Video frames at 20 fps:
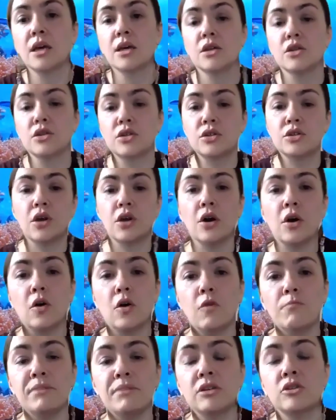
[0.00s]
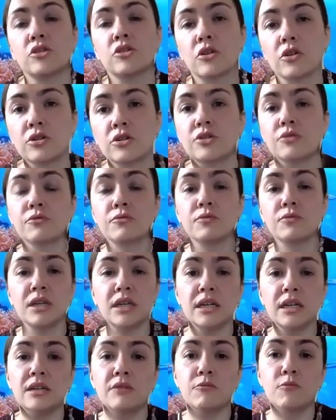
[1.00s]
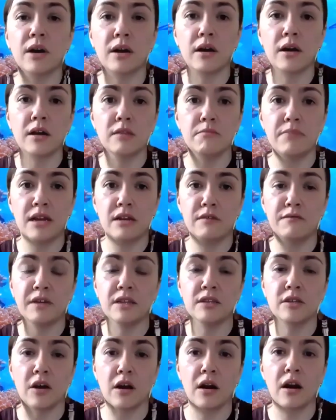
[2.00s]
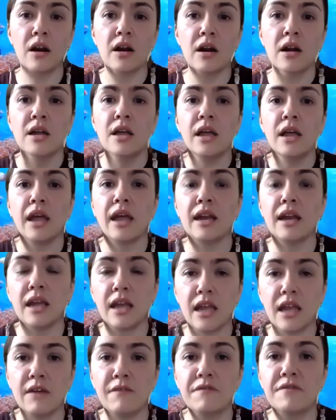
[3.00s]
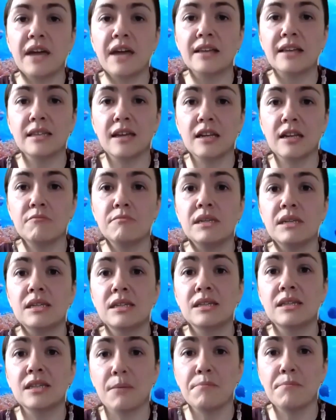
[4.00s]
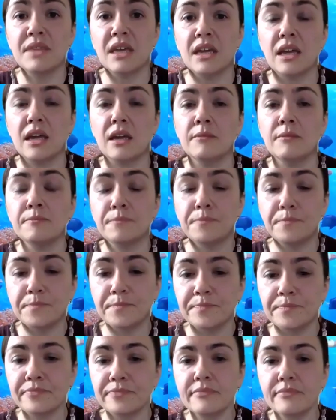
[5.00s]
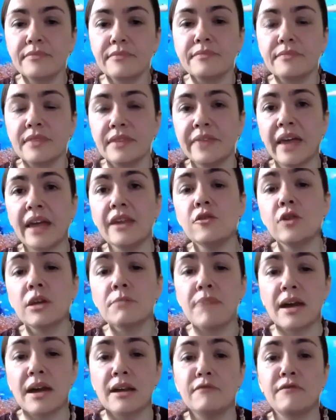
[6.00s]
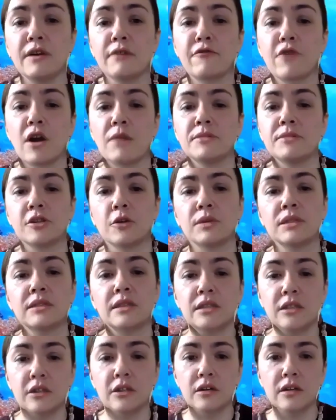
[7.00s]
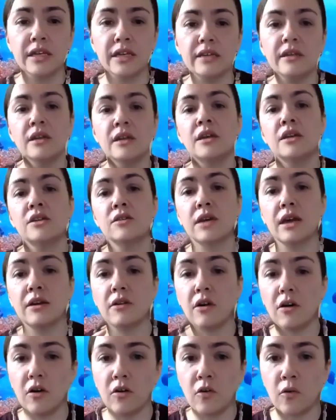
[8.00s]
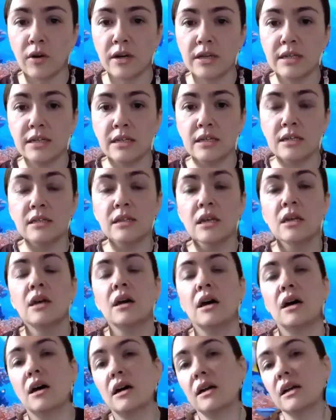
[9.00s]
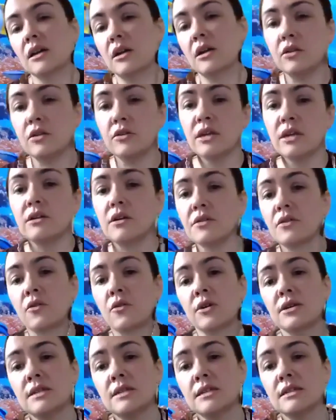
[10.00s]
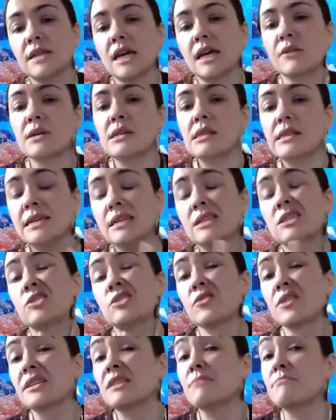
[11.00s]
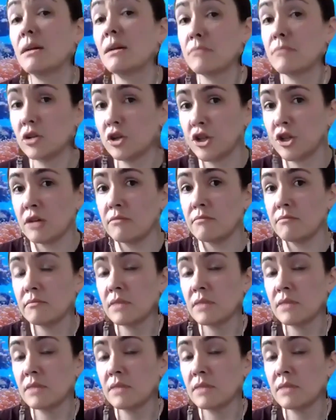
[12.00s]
So be sure to read what all the benefits are and if that's going to be something that you can benefit from. So with the yearly, you get all courses, uh, including all the courses that are released during the membership.